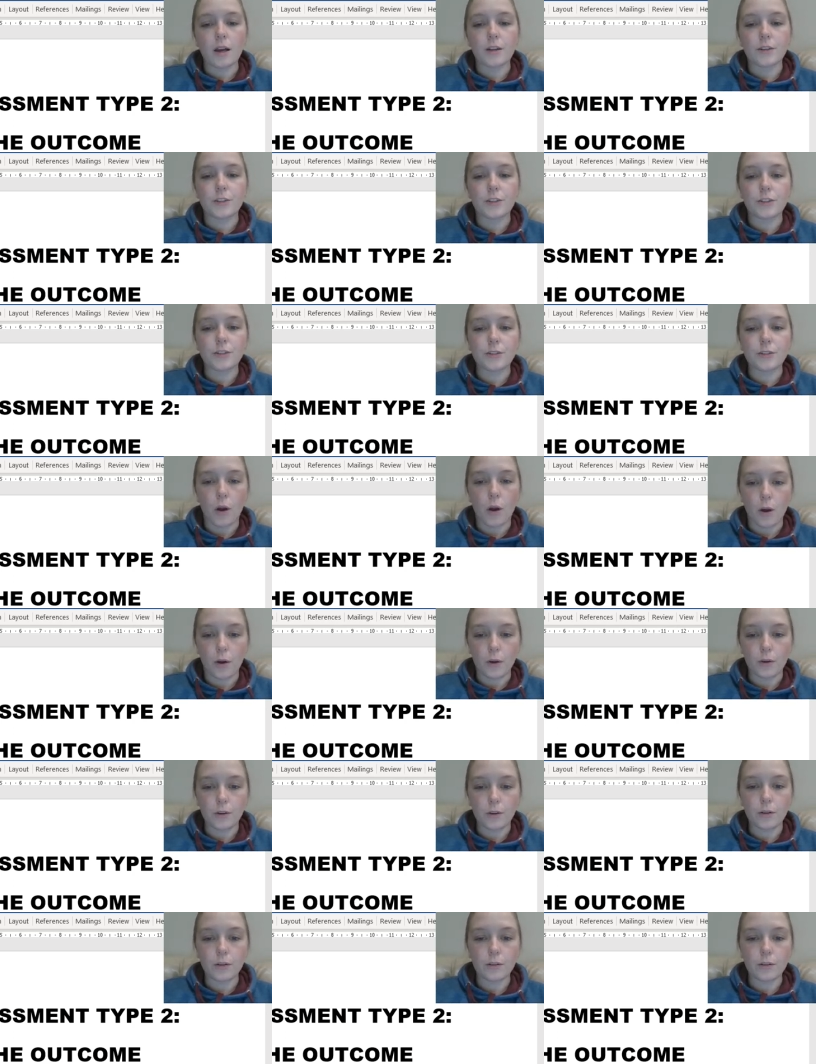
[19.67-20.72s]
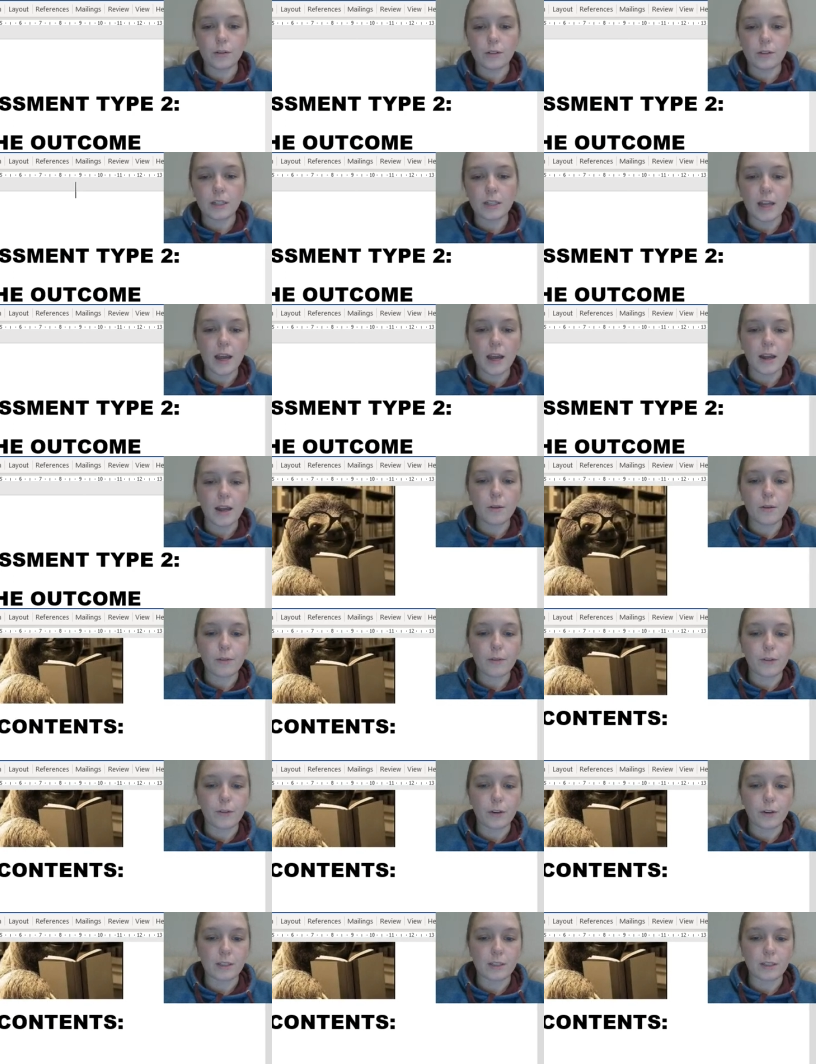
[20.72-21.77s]
So today we're
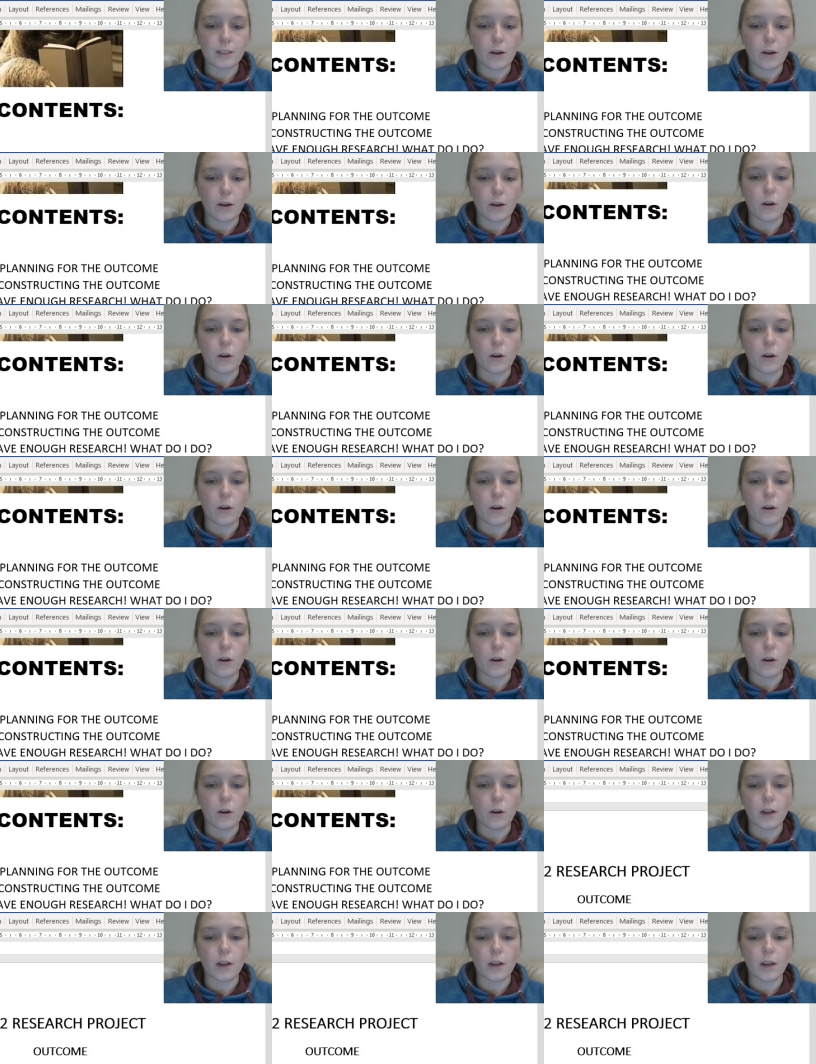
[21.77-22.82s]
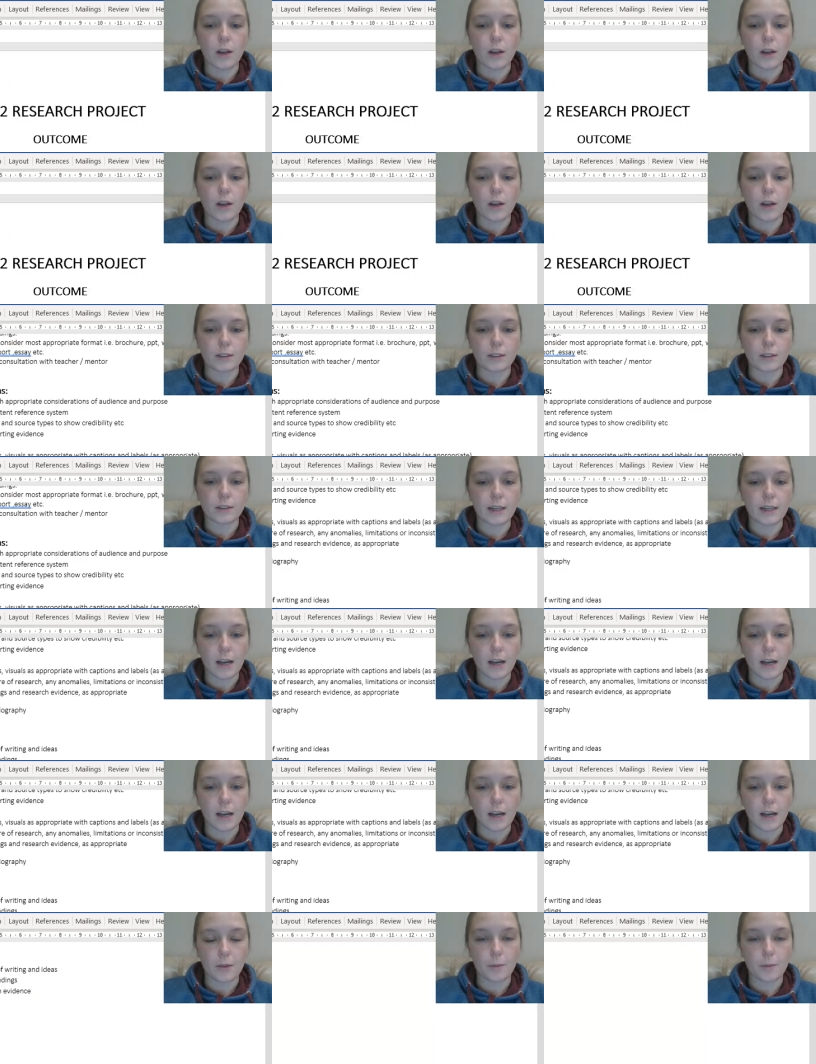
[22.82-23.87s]
focusing on setting
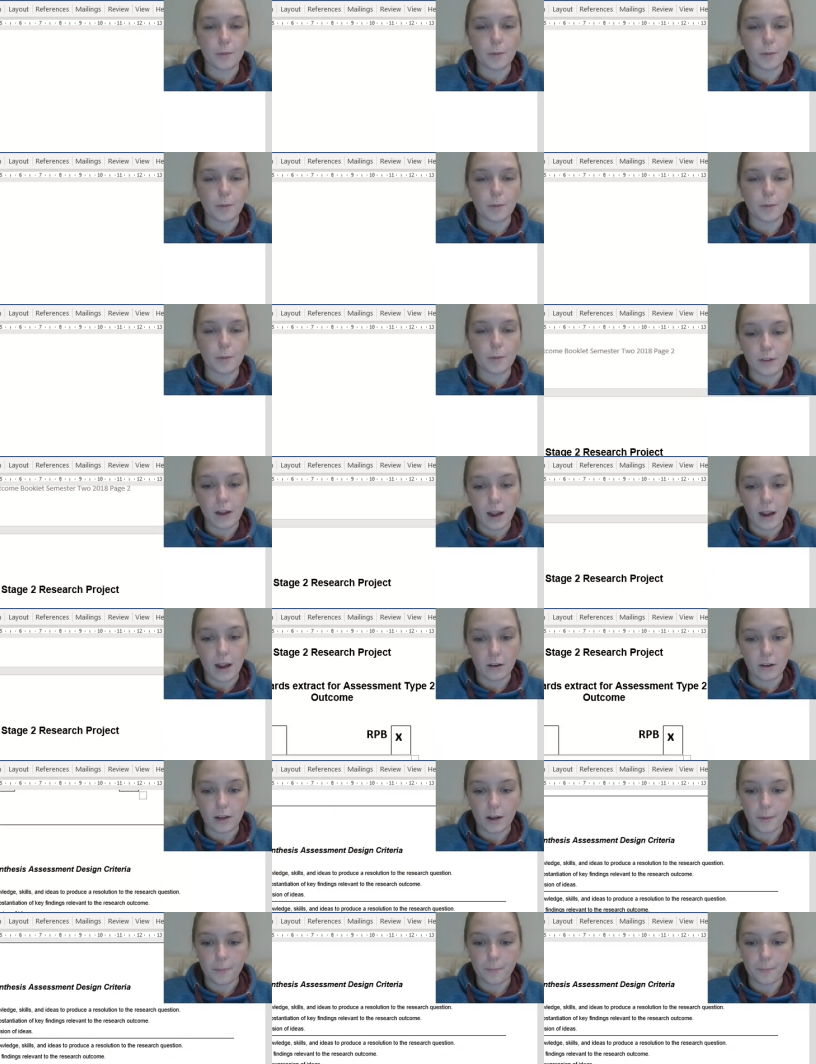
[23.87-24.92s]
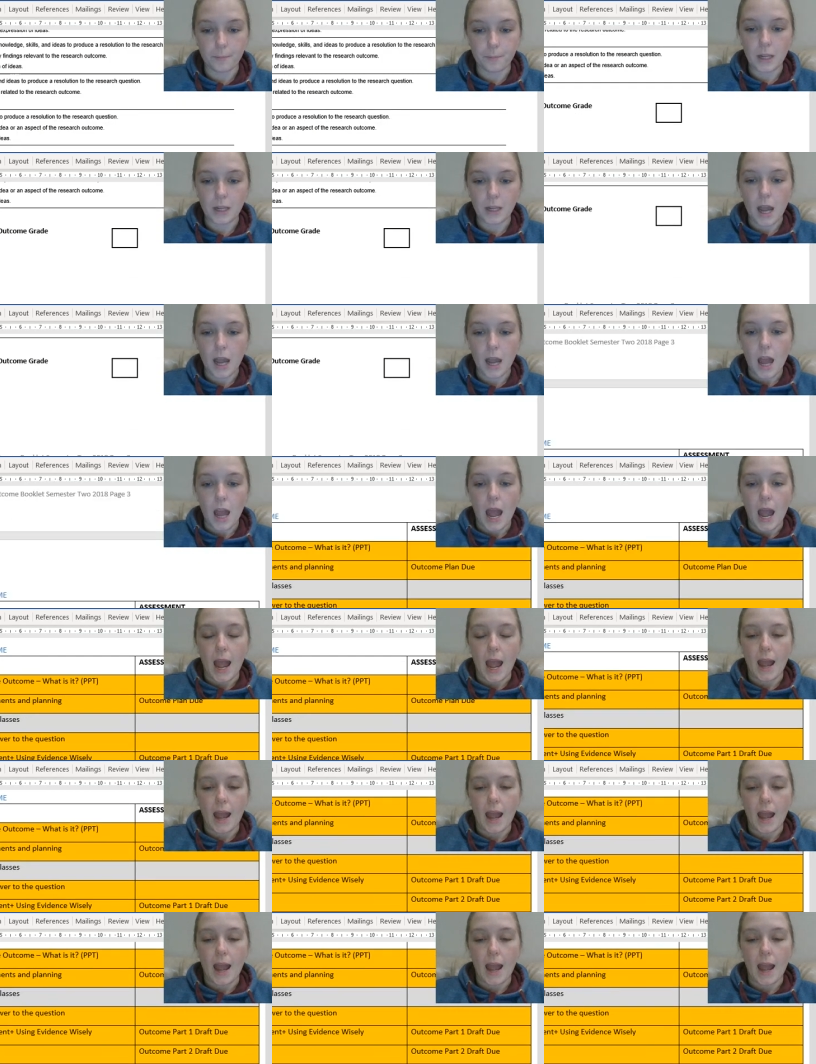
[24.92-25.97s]
up the beginning of our outcome.
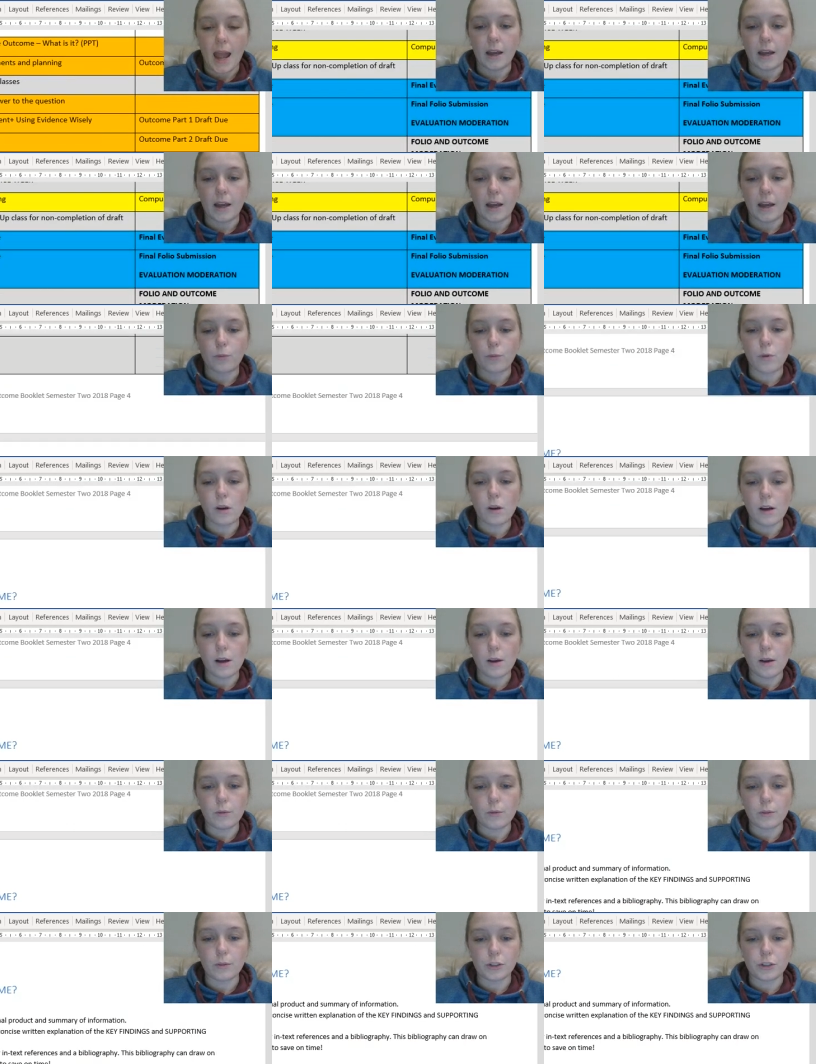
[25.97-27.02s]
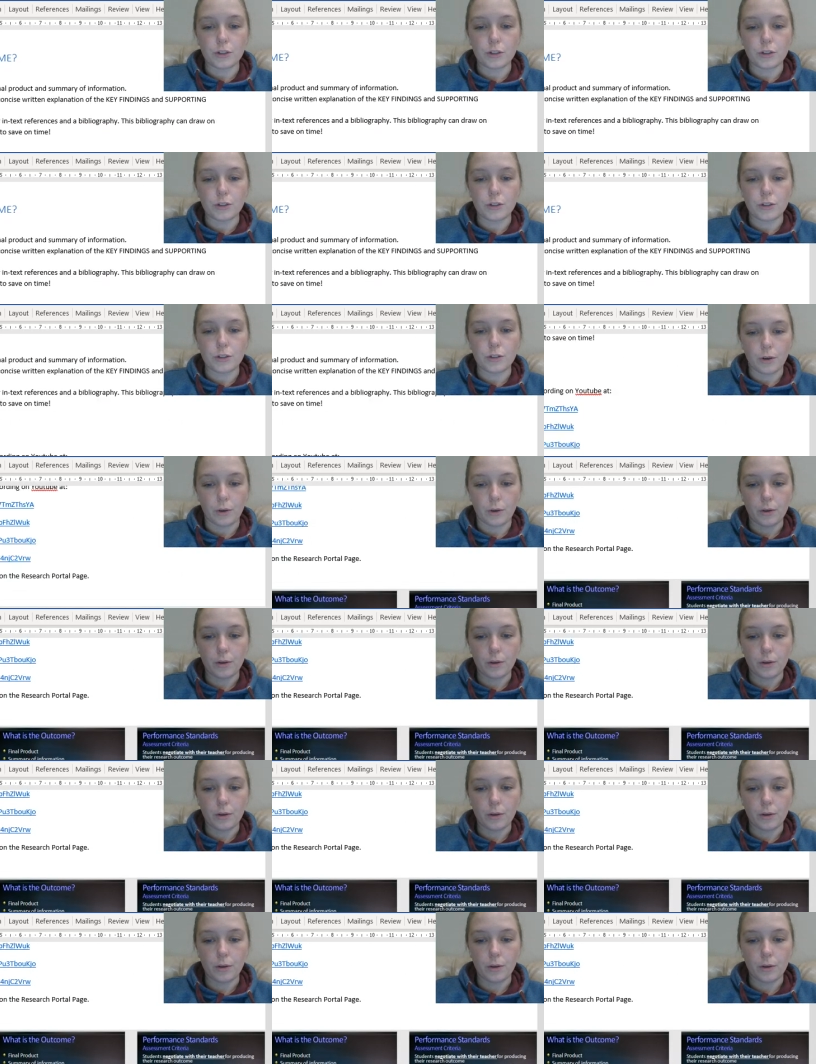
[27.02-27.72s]
And what I want you to do